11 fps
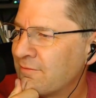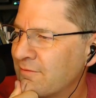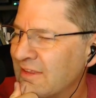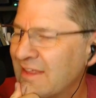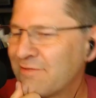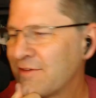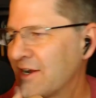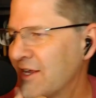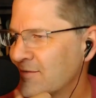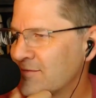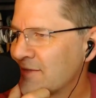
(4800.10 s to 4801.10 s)
that
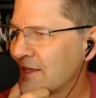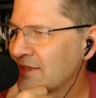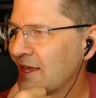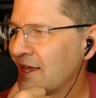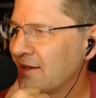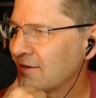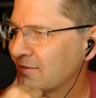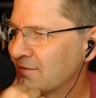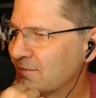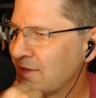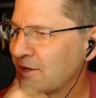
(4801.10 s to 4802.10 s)
funny that they
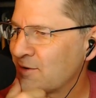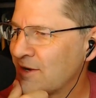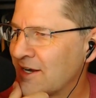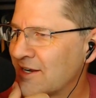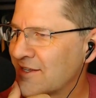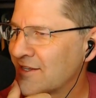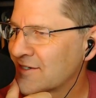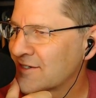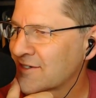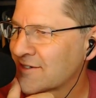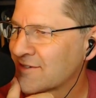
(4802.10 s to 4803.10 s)
created
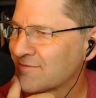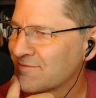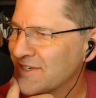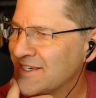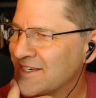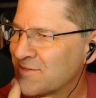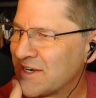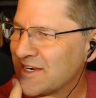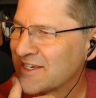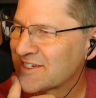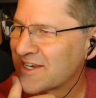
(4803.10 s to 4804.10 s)
this is
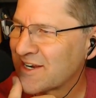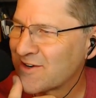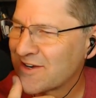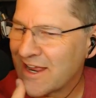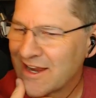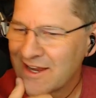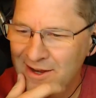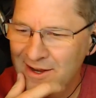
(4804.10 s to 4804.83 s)
media center dead yet?